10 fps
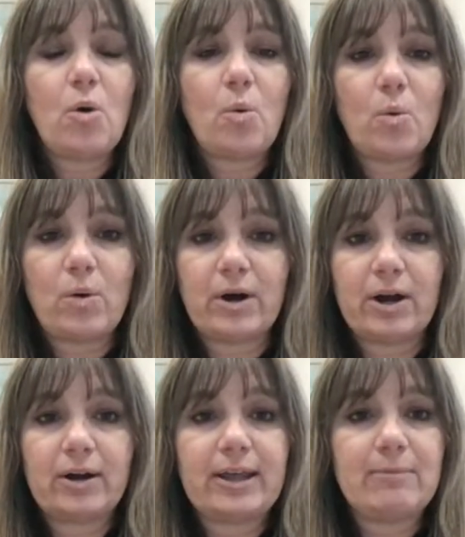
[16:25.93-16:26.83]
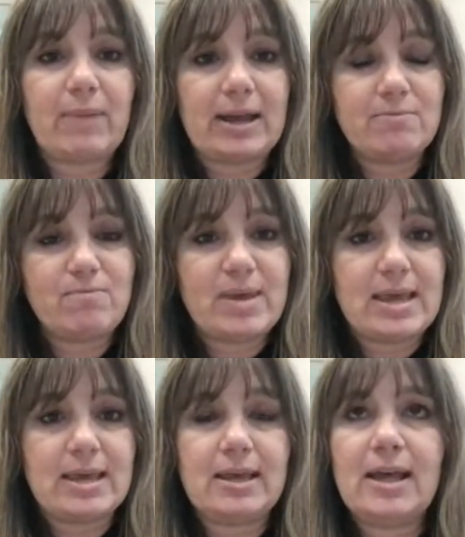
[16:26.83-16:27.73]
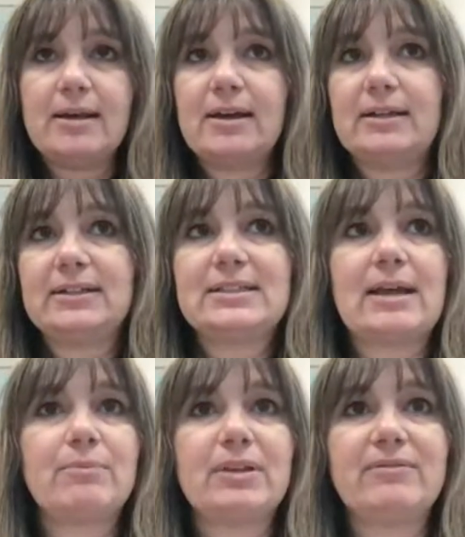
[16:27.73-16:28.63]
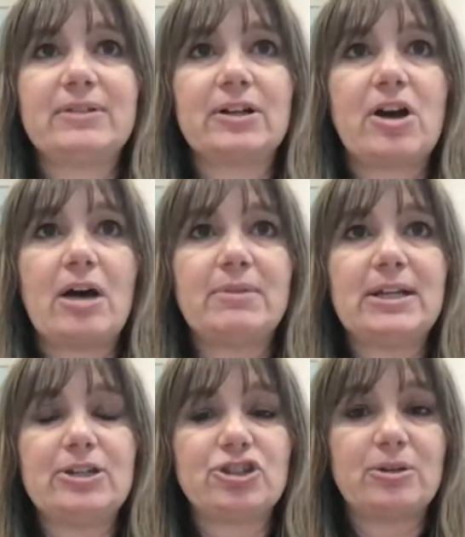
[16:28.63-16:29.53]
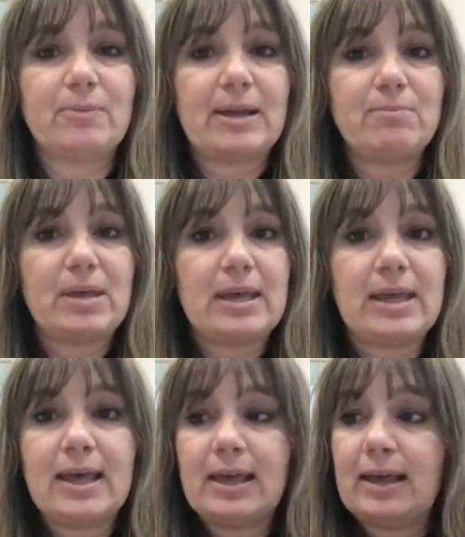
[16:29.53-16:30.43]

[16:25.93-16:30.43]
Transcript: or it might be an example of an accommodation might be,